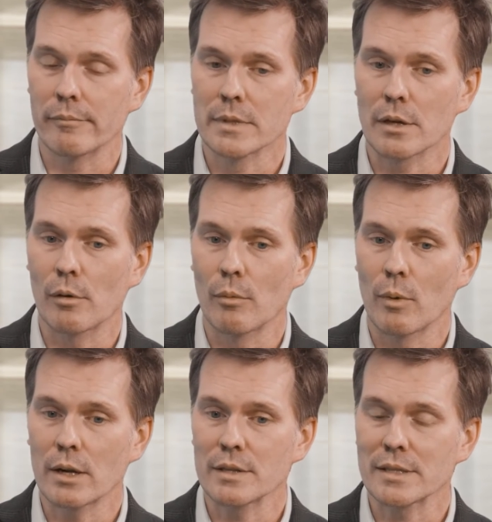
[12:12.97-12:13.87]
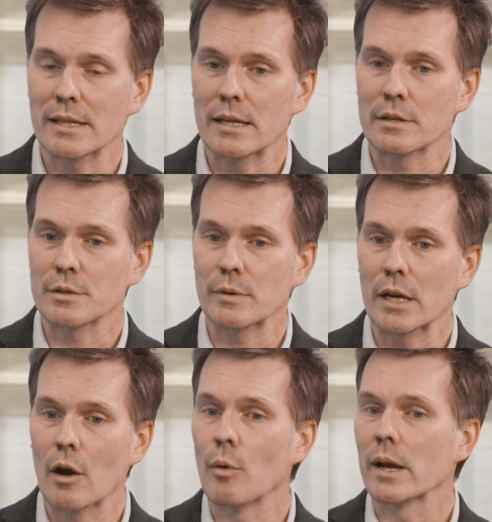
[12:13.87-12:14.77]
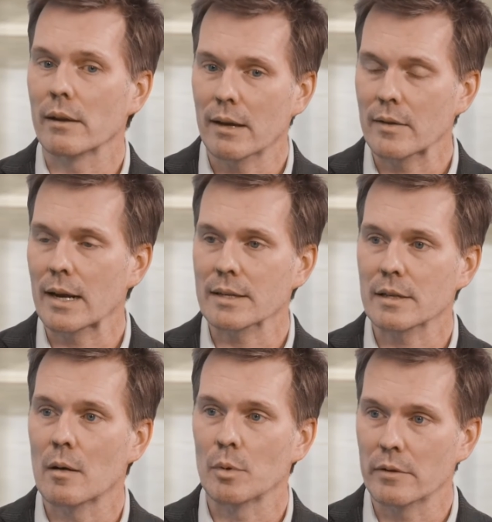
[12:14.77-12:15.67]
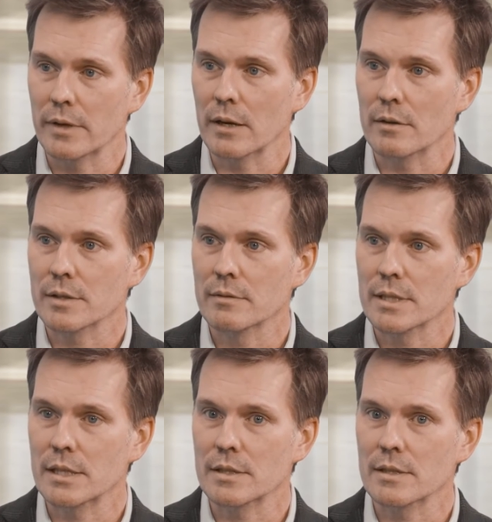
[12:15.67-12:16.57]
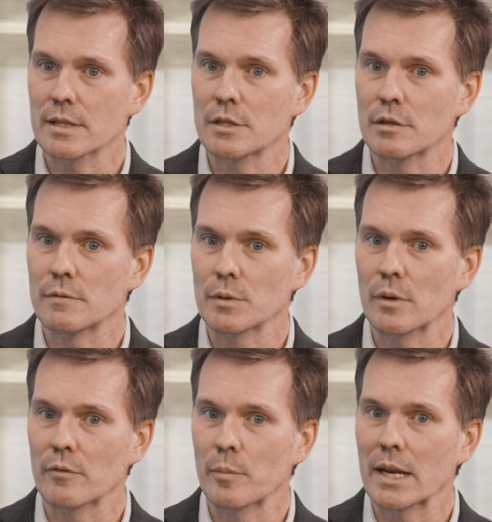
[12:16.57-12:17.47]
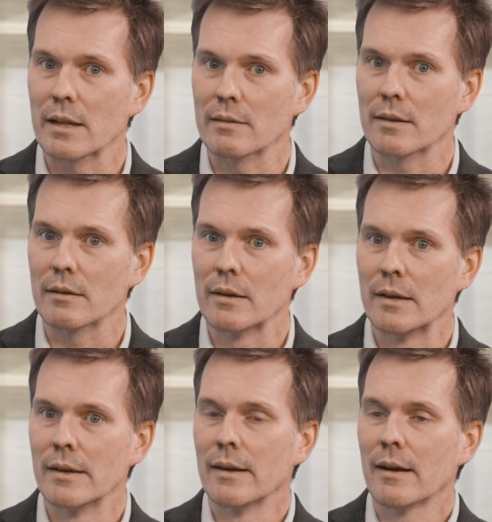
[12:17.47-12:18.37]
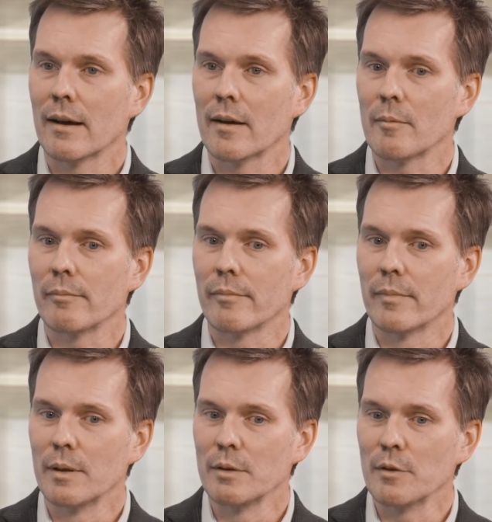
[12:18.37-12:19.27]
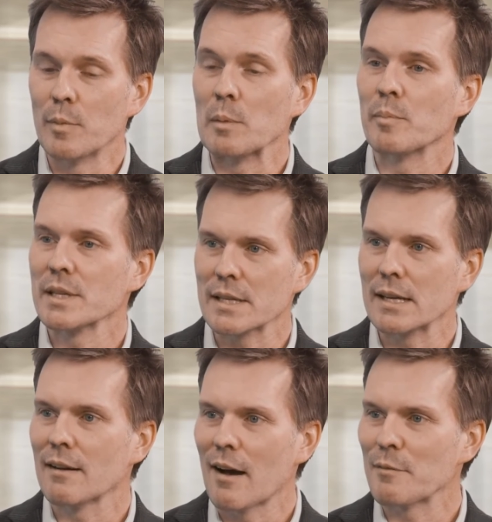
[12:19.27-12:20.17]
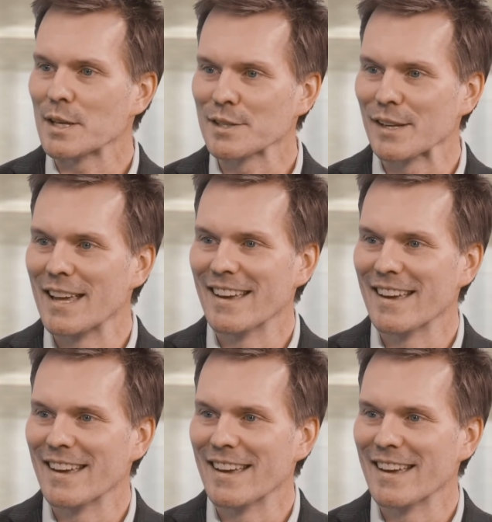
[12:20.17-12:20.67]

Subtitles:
So where do you see the industry going in the next couple of years? Since you've sort of been at the, you've been busy, obviously.